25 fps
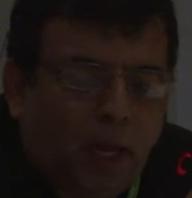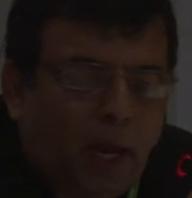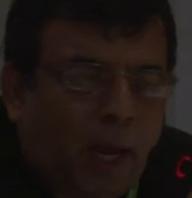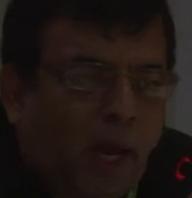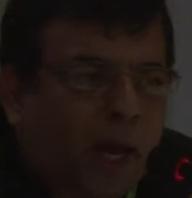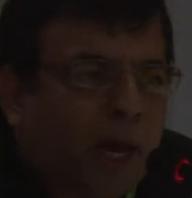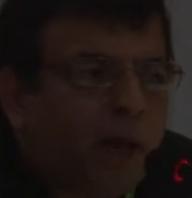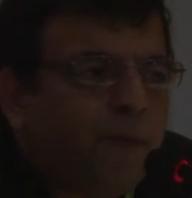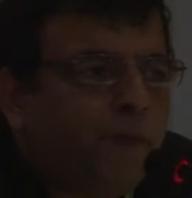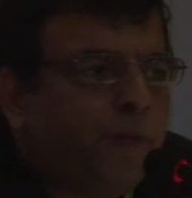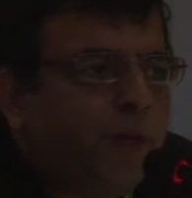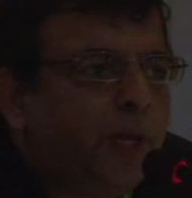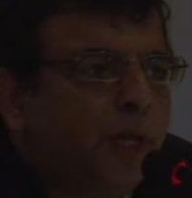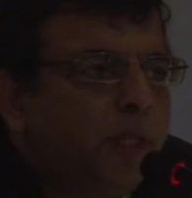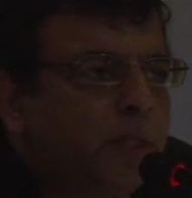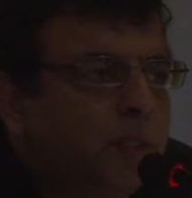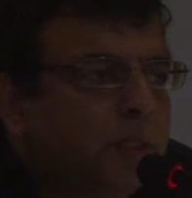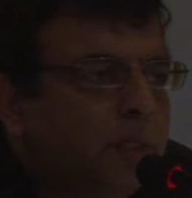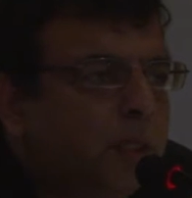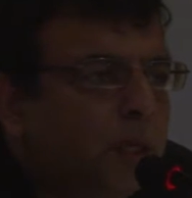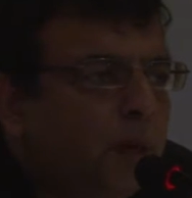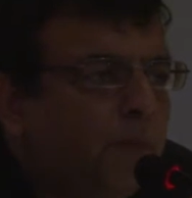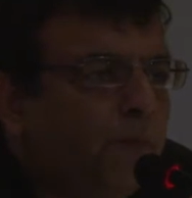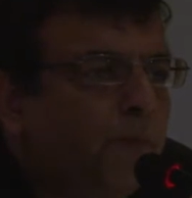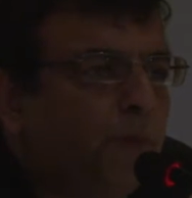I have
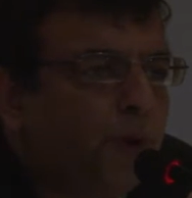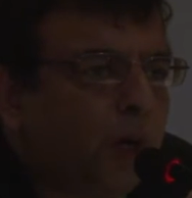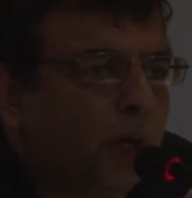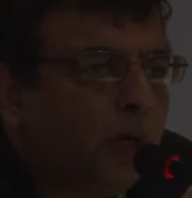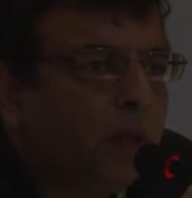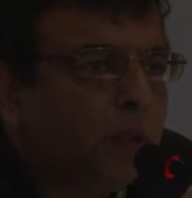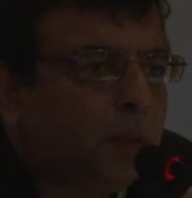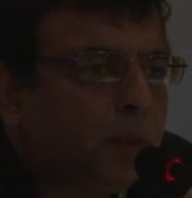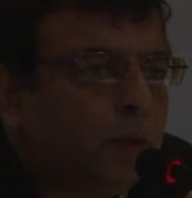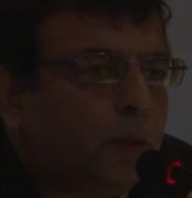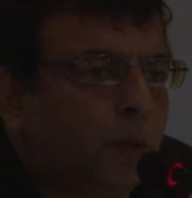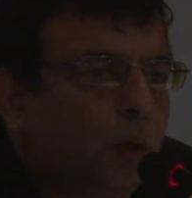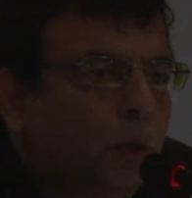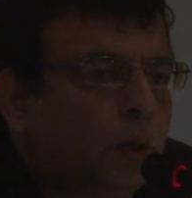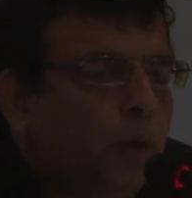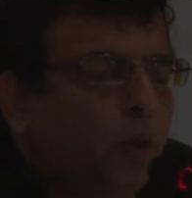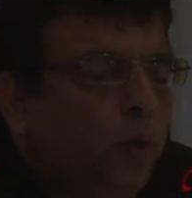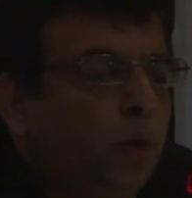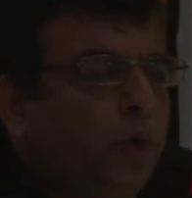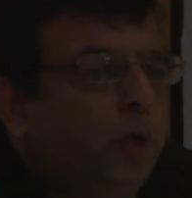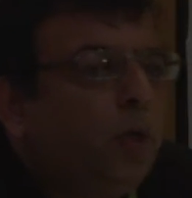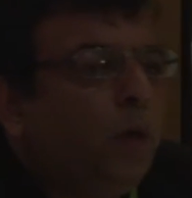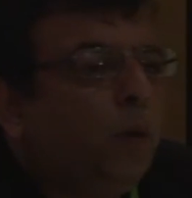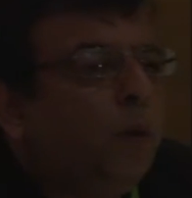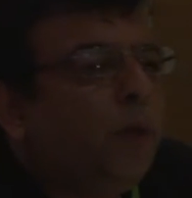done some work on
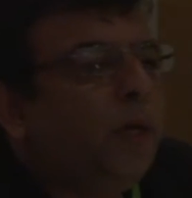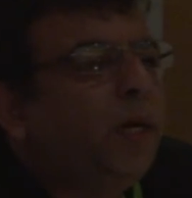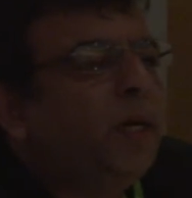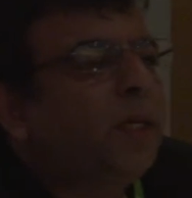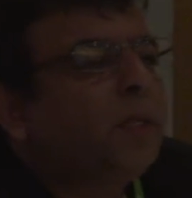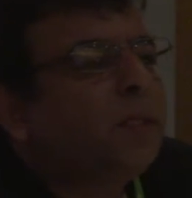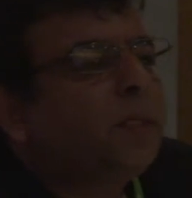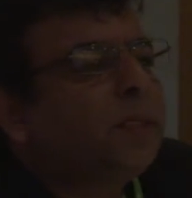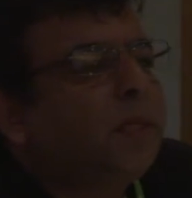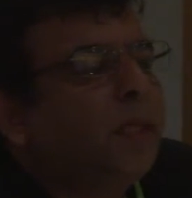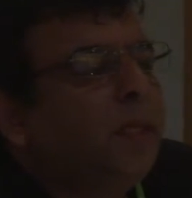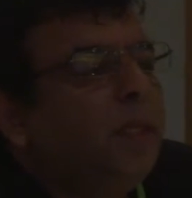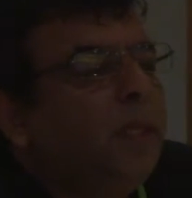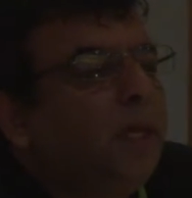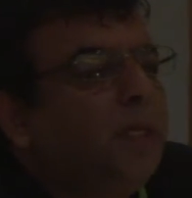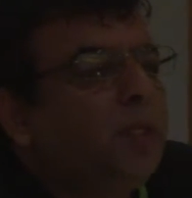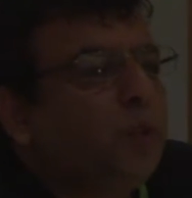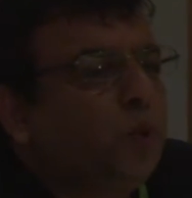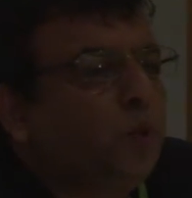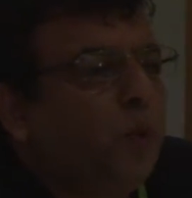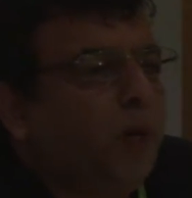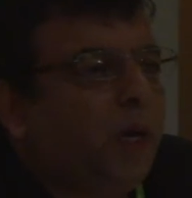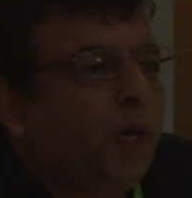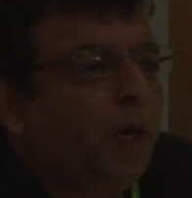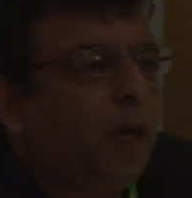good governance and
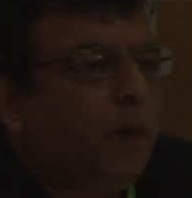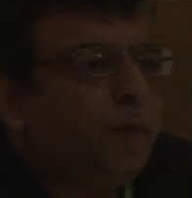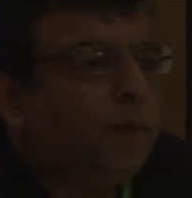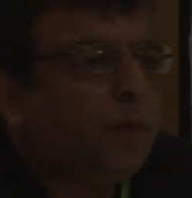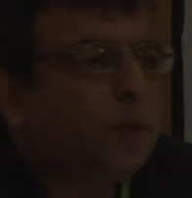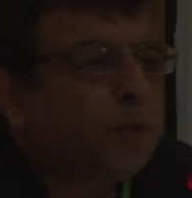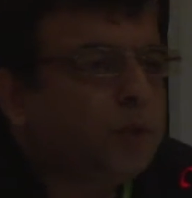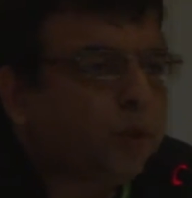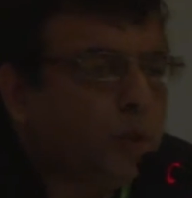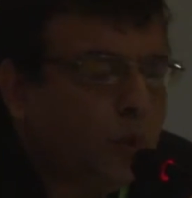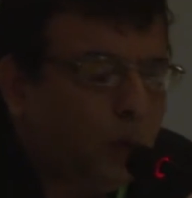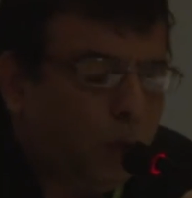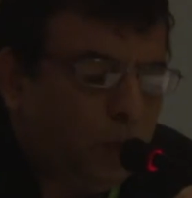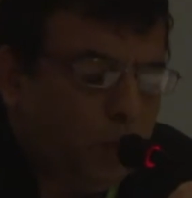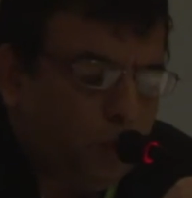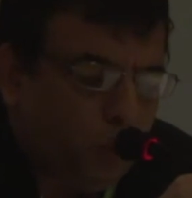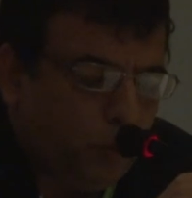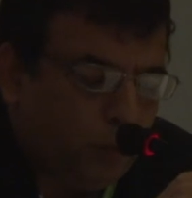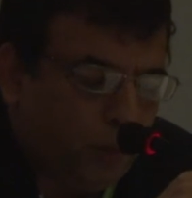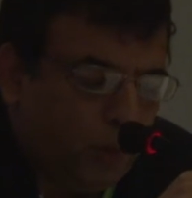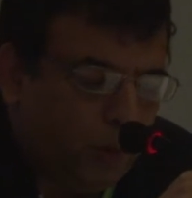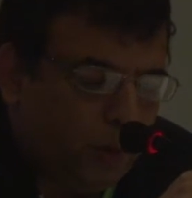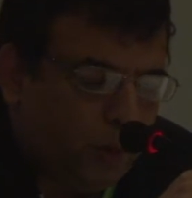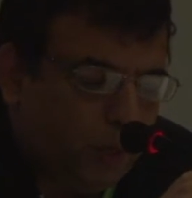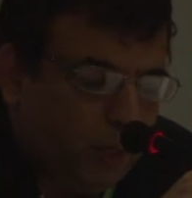that's why I was called to
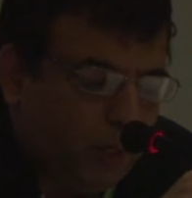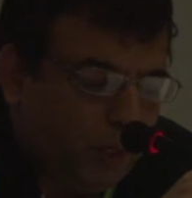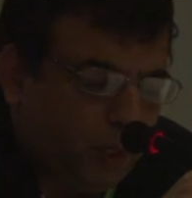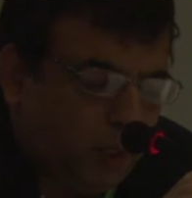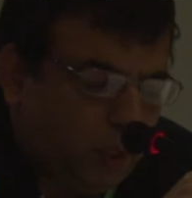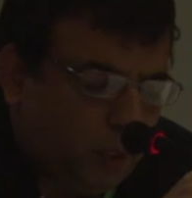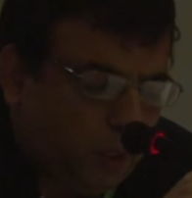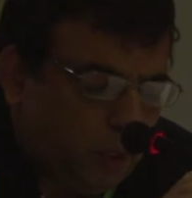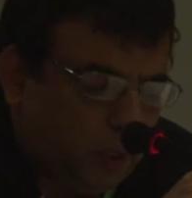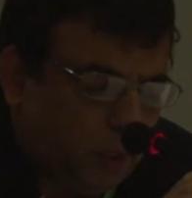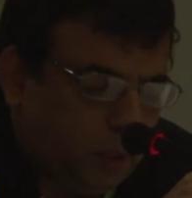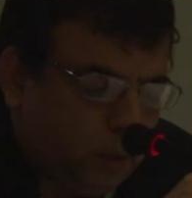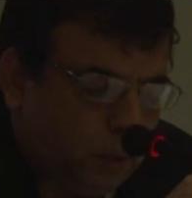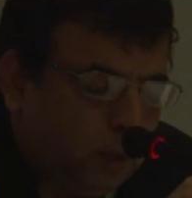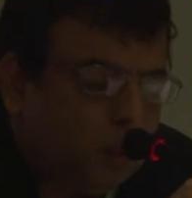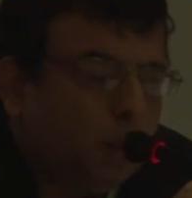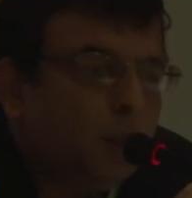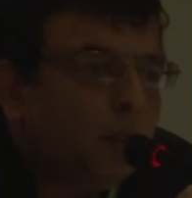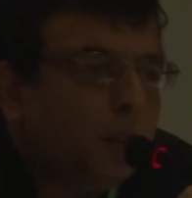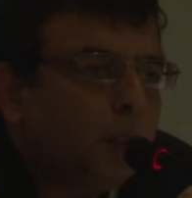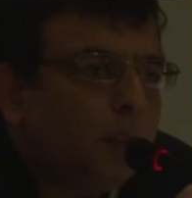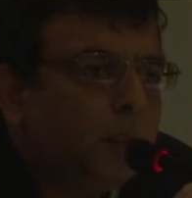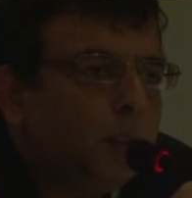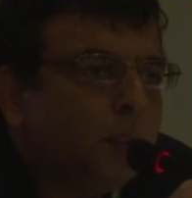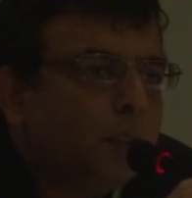moderate
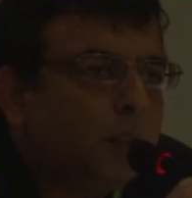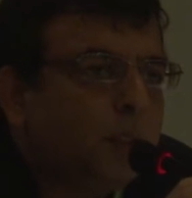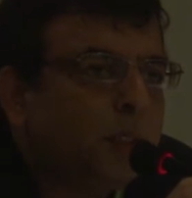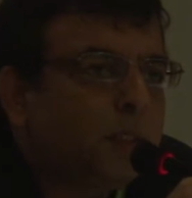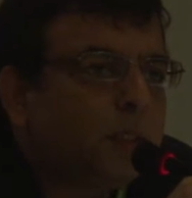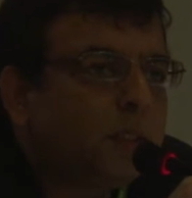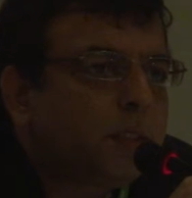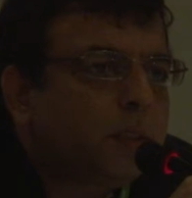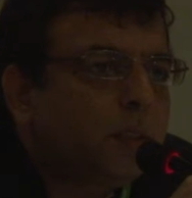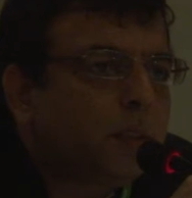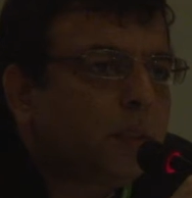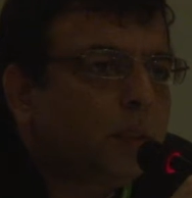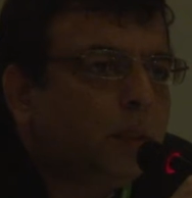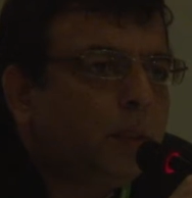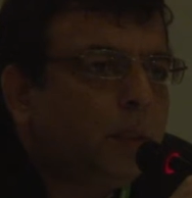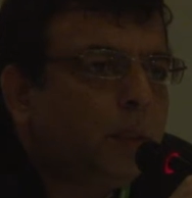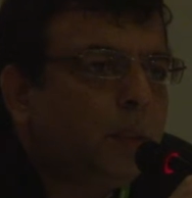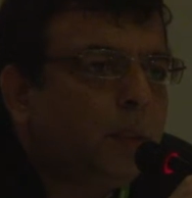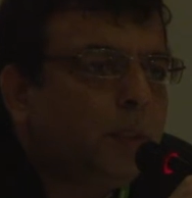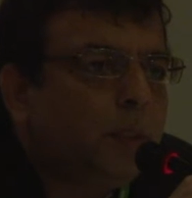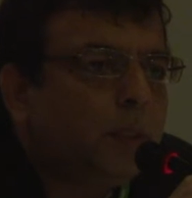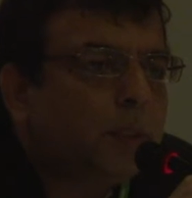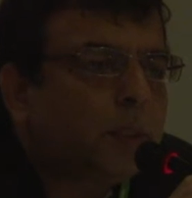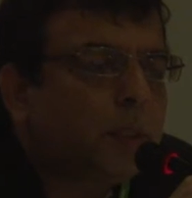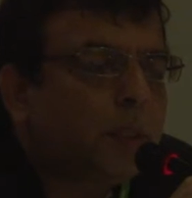this
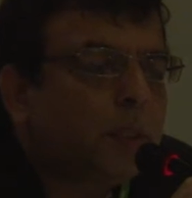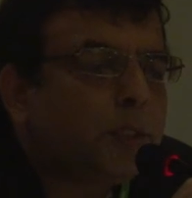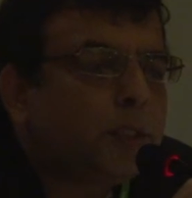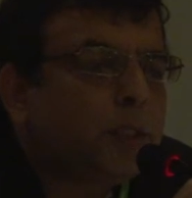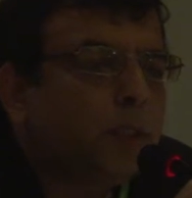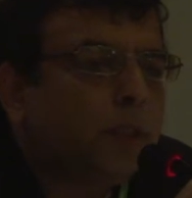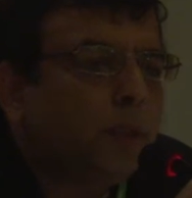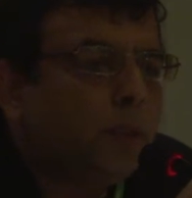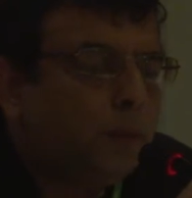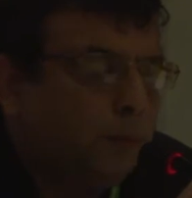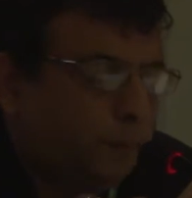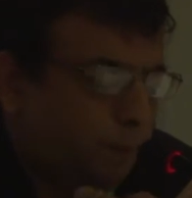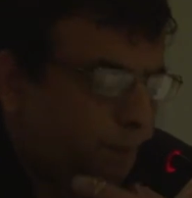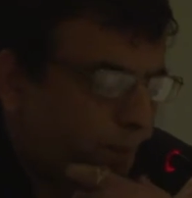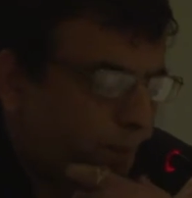discussion.